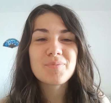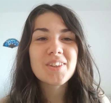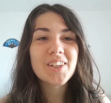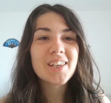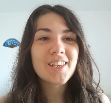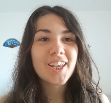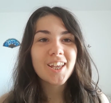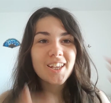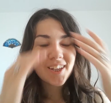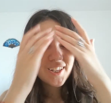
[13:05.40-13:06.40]

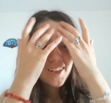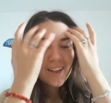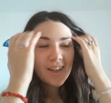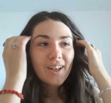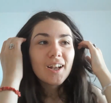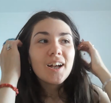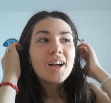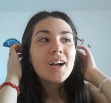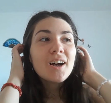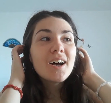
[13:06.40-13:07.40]
Nothing is said.